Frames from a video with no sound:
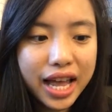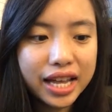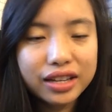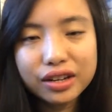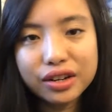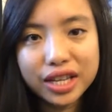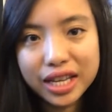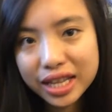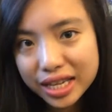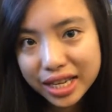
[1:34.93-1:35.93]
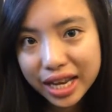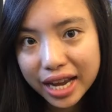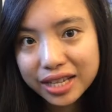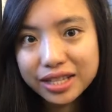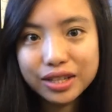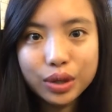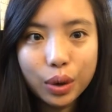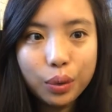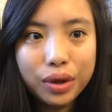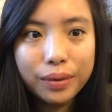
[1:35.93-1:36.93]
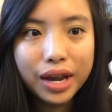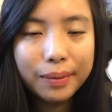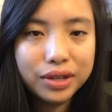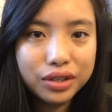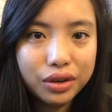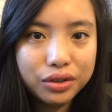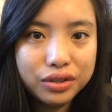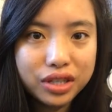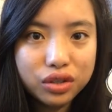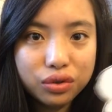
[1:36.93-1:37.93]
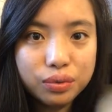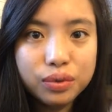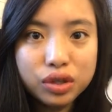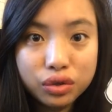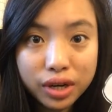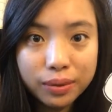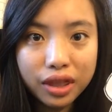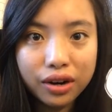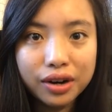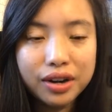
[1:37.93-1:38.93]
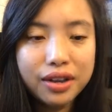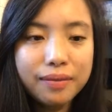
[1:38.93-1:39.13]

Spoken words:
and, you know, and they said yes, so we were able to go to this retreat with her.